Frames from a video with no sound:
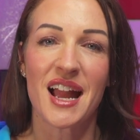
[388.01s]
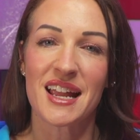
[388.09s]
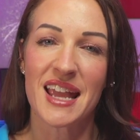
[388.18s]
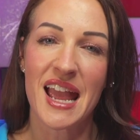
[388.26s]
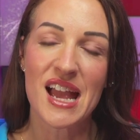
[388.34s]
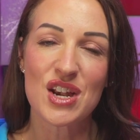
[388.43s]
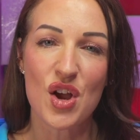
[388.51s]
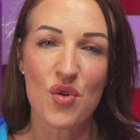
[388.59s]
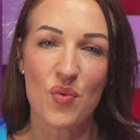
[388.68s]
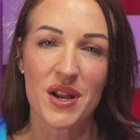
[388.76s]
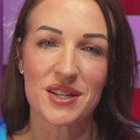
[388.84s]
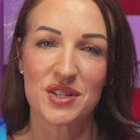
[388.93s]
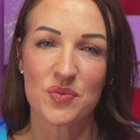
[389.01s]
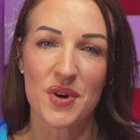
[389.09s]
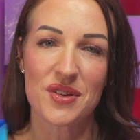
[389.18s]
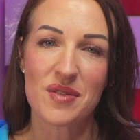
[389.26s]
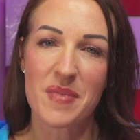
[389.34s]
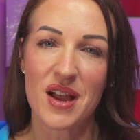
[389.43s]
I cannot wait to
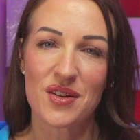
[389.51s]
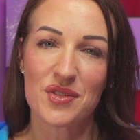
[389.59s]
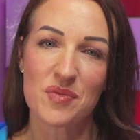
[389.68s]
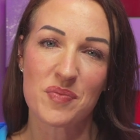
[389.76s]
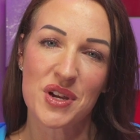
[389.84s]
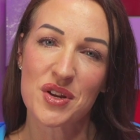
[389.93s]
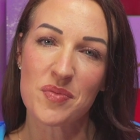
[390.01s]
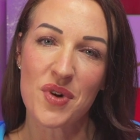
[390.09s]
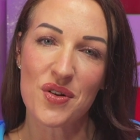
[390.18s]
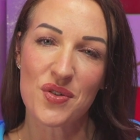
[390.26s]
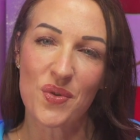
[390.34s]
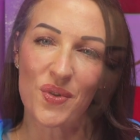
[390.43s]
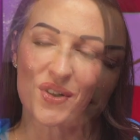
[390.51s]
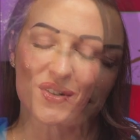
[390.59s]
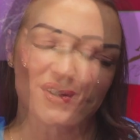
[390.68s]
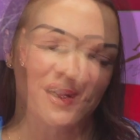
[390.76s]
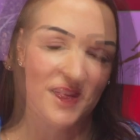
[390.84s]
wear them out on the pickleball court.